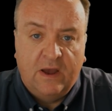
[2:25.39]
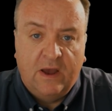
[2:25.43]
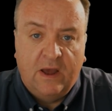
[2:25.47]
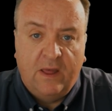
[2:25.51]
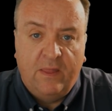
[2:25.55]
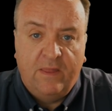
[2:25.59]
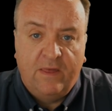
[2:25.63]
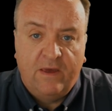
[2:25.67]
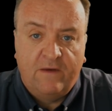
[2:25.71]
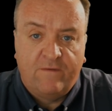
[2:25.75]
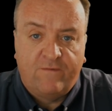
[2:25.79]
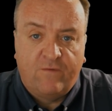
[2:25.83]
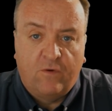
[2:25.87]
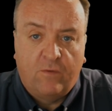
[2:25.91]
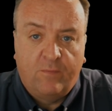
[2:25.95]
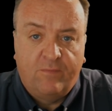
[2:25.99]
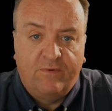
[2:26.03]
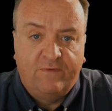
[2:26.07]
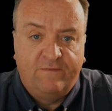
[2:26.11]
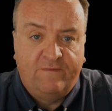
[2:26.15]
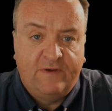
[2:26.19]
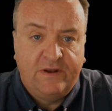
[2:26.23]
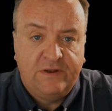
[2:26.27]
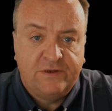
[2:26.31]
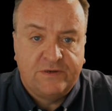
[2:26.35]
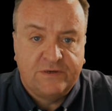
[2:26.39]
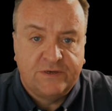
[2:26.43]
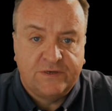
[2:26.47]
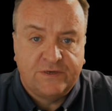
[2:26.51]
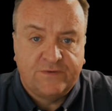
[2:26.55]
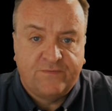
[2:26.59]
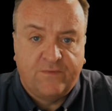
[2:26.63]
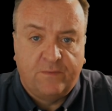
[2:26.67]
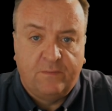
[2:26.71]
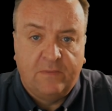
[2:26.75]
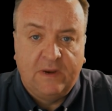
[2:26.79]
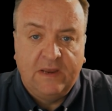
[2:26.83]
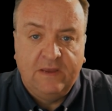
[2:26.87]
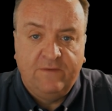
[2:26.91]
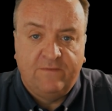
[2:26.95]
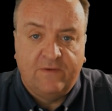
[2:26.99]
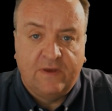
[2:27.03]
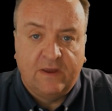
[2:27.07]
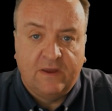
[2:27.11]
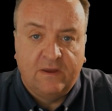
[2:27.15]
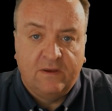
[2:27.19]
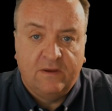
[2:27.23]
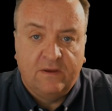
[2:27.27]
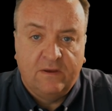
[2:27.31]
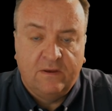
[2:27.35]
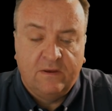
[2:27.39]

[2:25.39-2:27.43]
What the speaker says: and therefore prevent us from leaving,